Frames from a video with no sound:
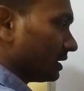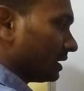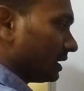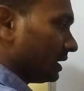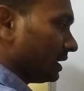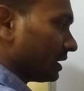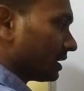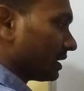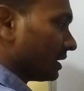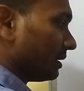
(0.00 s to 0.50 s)

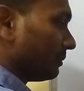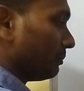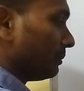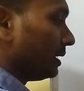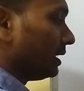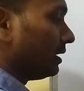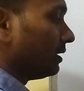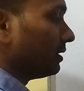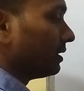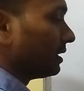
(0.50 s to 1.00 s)
here
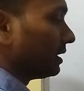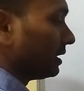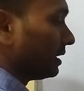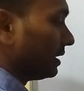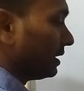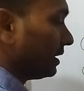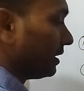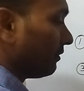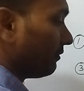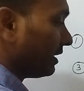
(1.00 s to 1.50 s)
number,
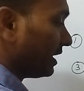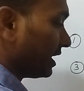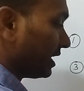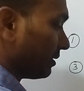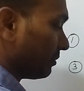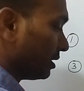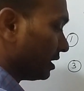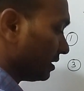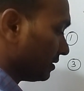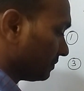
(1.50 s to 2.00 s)
here
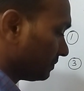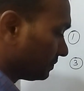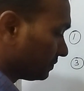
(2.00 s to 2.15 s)
variable.